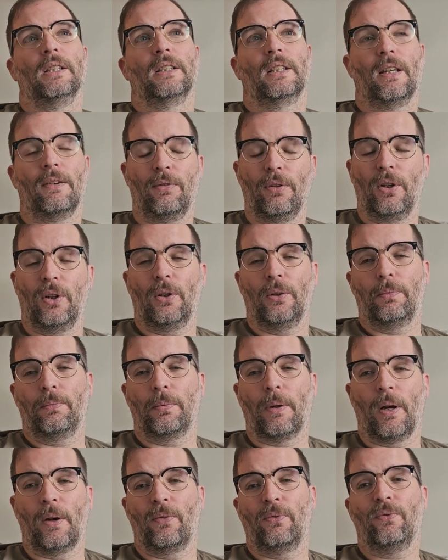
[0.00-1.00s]
give you
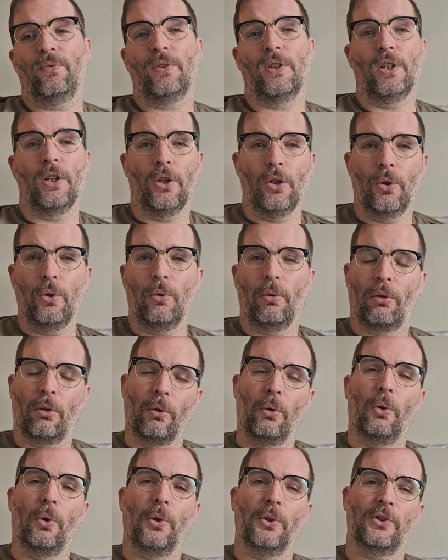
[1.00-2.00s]
a, a, few
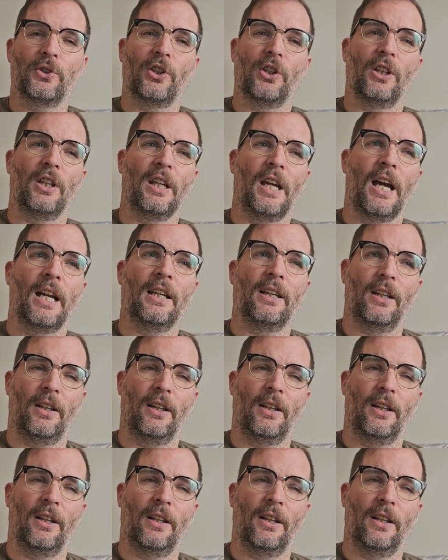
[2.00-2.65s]
thoughts at the end